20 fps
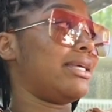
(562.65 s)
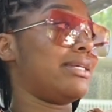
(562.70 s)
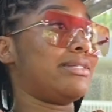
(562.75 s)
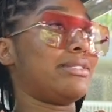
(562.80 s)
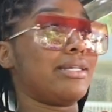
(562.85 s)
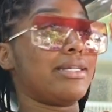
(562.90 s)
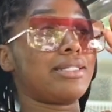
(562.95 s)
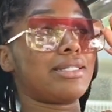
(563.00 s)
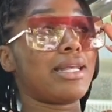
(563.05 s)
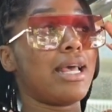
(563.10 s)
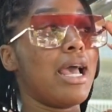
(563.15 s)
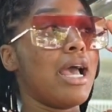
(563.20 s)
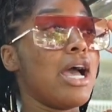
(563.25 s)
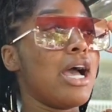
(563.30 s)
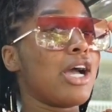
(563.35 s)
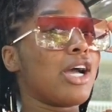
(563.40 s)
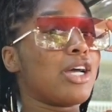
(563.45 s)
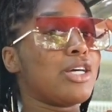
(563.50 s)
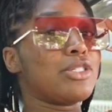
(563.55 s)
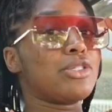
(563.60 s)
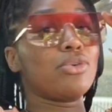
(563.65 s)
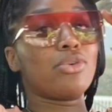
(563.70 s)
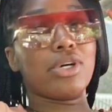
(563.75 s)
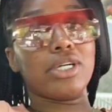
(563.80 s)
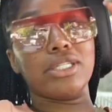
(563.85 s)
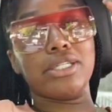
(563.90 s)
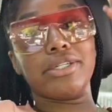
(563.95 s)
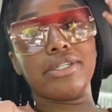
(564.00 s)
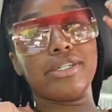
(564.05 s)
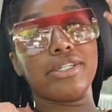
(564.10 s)
It's just because you
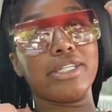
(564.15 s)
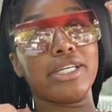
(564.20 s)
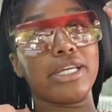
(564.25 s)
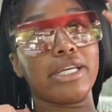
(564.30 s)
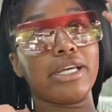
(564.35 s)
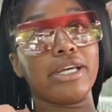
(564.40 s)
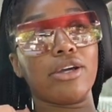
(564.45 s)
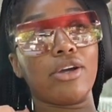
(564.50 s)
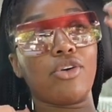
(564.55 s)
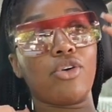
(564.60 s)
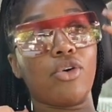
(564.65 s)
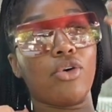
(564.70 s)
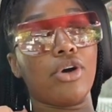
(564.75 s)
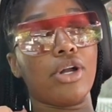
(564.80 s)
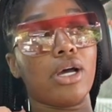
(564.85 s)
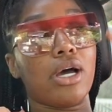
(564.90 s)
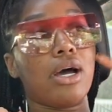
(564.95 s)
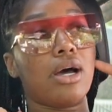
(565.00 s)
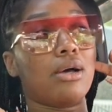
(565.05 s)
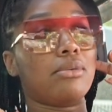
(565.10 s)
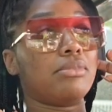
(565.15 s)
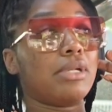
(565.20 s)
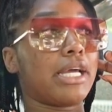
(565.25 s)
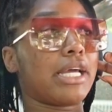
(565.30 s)
could literally get caught up,